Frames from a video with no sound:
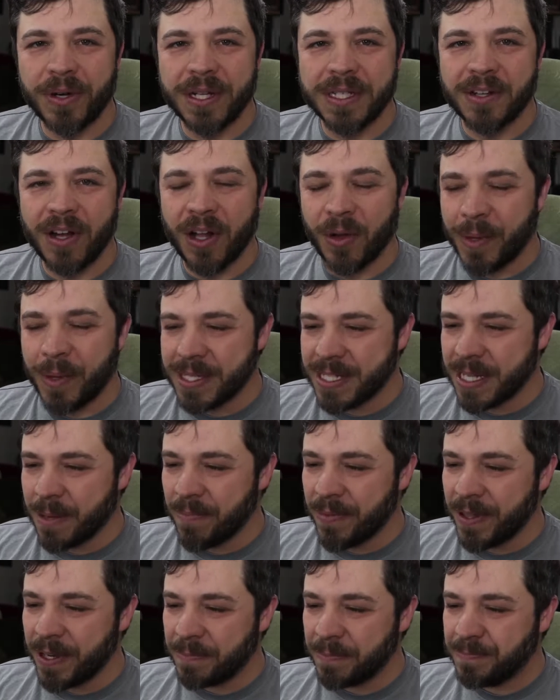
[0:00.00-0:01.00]
always up
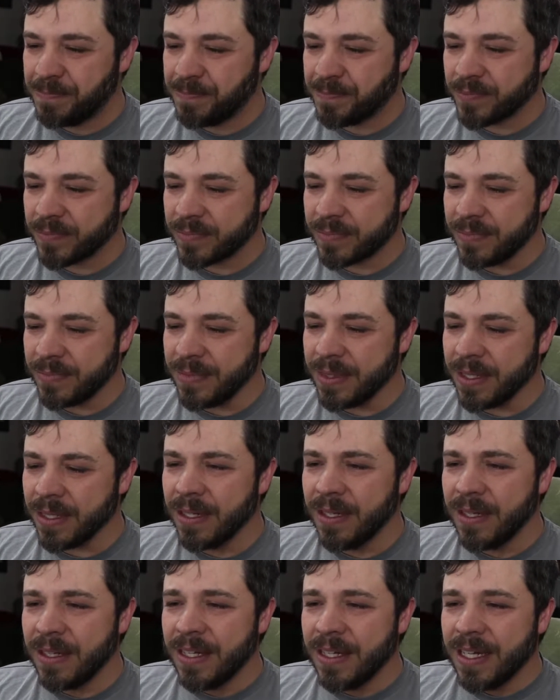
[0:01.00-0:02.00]
there.
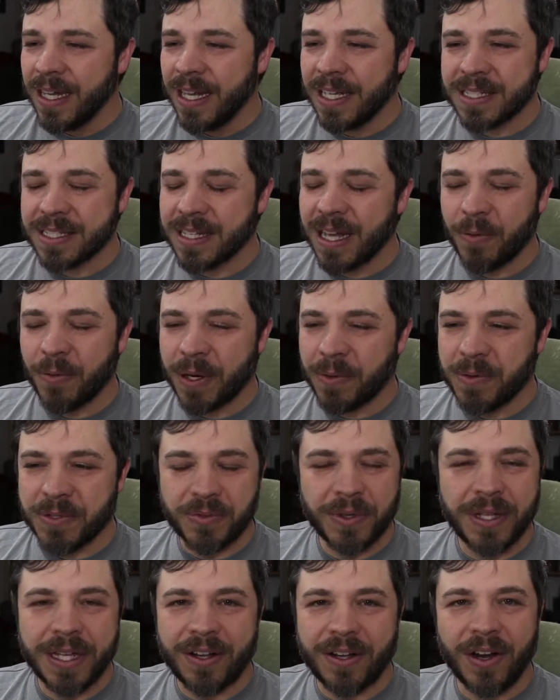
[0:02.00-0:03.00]
It's not what it was
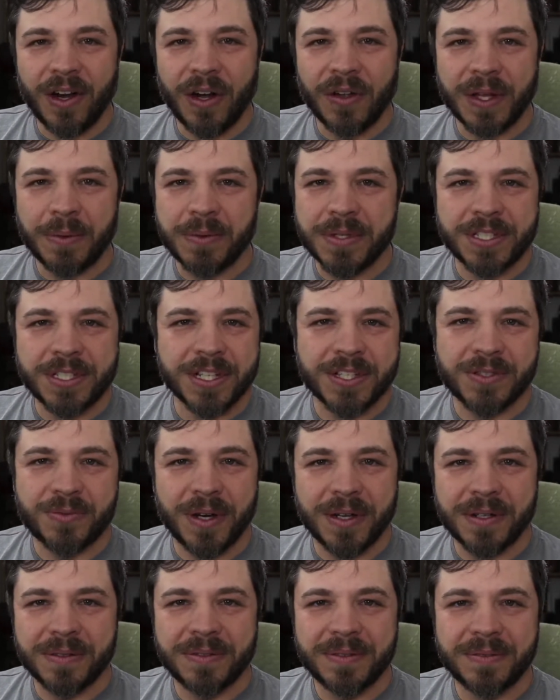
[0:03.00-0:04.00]
really called. That was just
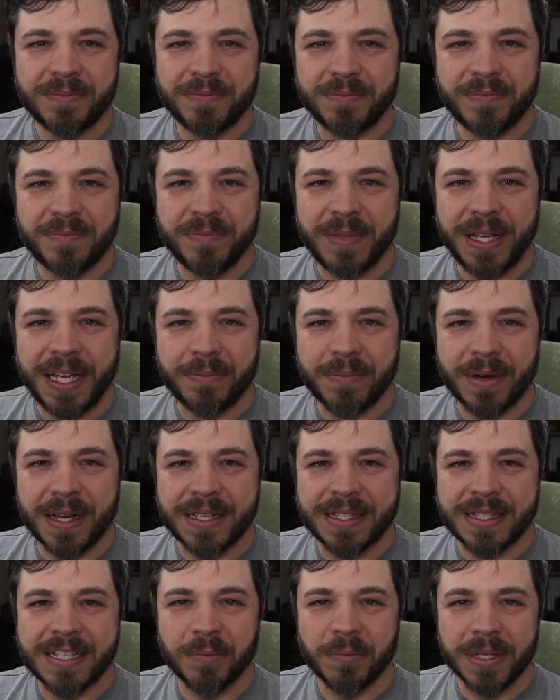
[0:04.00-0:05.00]
what me and my
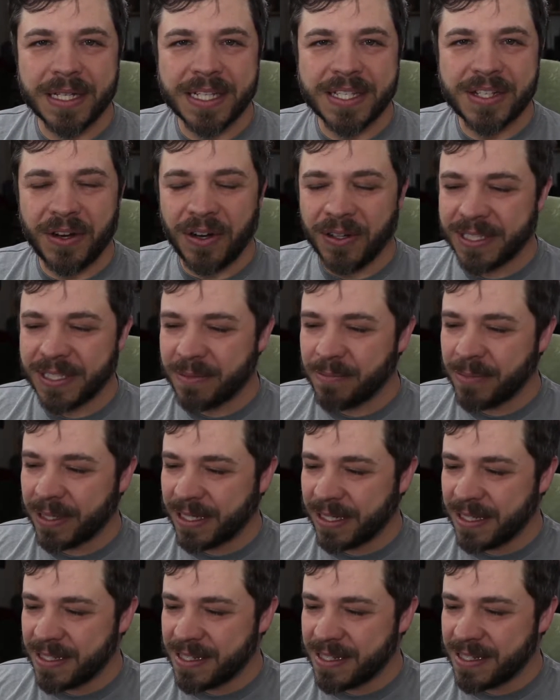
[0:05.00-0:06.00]
siblings called it
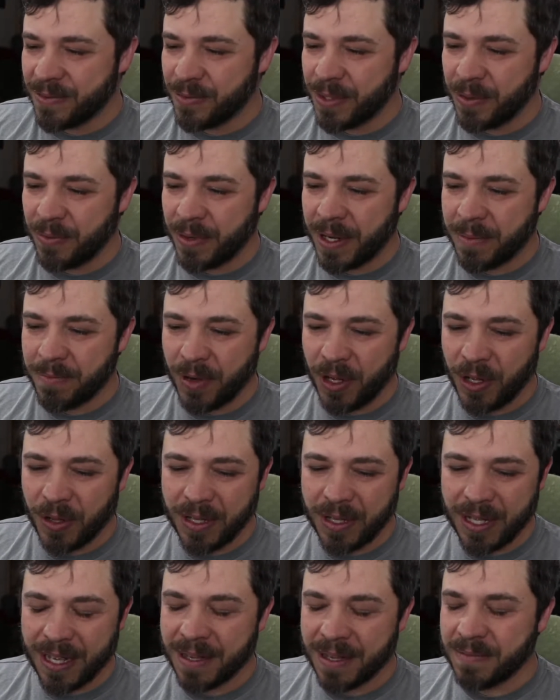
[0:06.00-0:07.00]
because we had
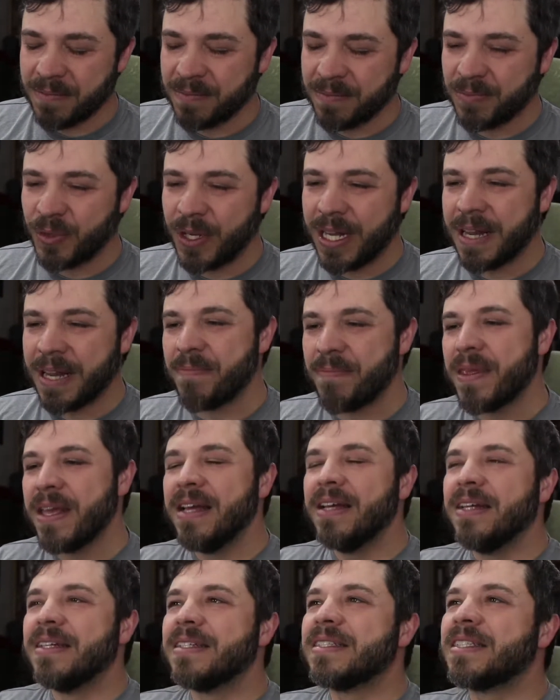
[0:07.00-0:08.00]
read it.
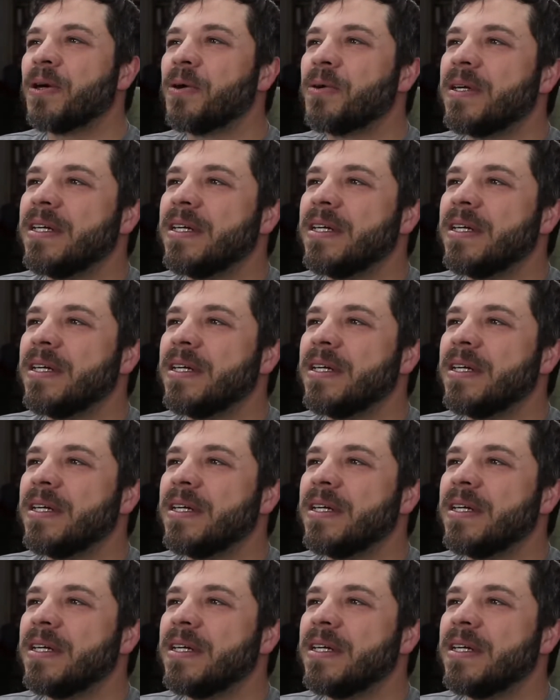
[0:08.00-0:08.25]
So